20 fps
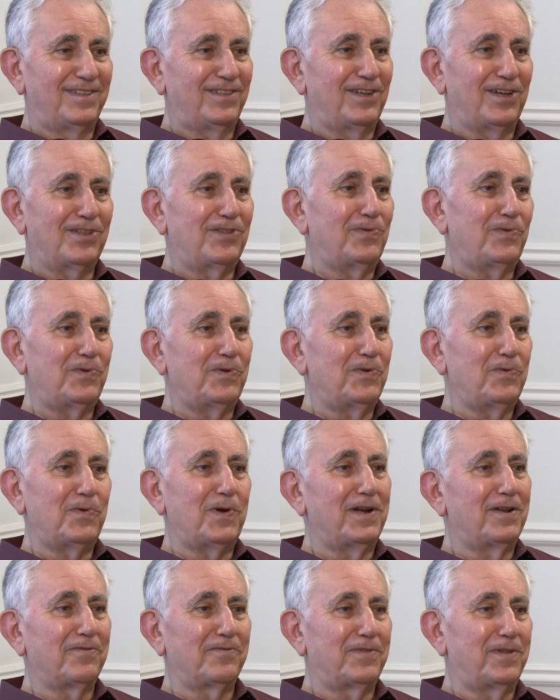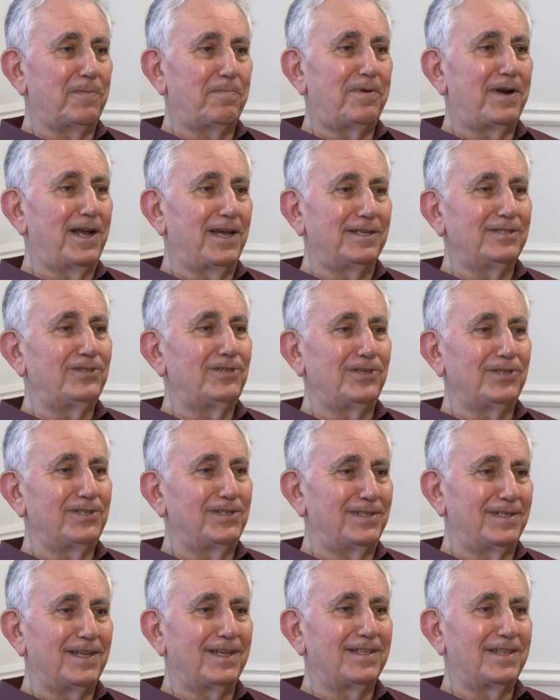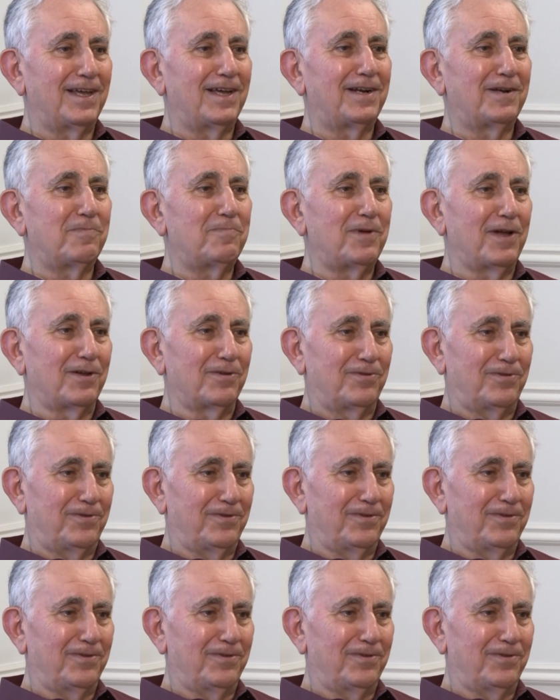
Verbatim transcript: Not on one of the branches that are about